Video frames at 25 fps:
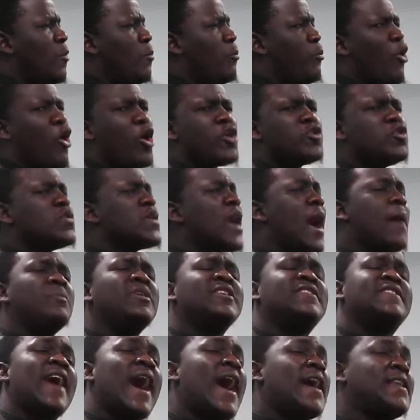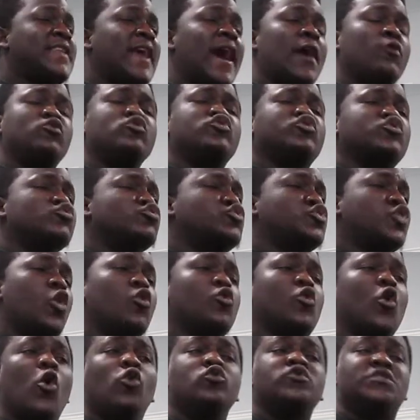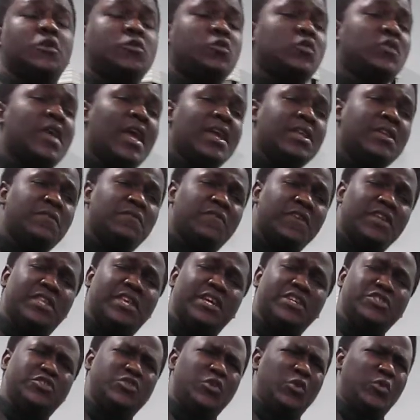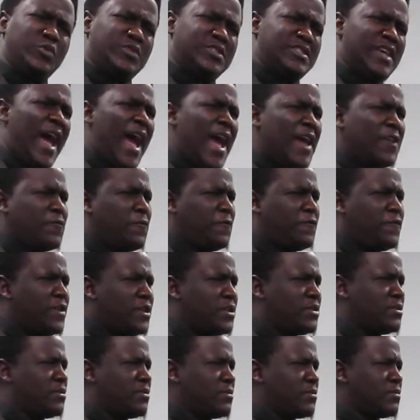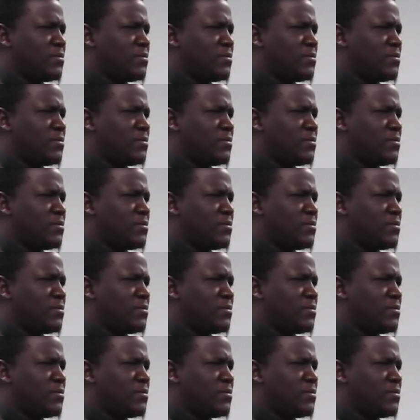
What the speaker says: Boy, you got me tied down to suit your goals and you can't even get your title fit.